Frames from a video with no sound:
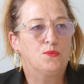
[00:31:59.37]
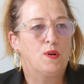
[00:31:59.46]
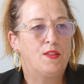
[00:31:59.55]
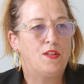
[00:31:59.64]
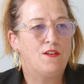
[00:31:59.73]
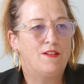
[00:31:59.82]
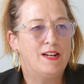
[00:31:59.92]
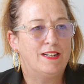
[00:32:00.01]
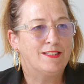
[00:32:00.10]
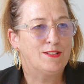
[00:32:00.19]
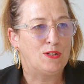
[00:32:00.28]
whether
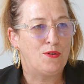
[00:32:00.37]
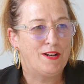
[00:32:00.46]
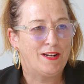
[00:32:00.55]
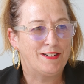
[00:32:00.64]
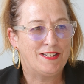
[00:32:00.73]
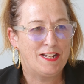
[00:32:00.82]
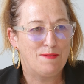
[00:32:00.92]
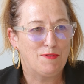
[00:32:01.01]
it's doing a team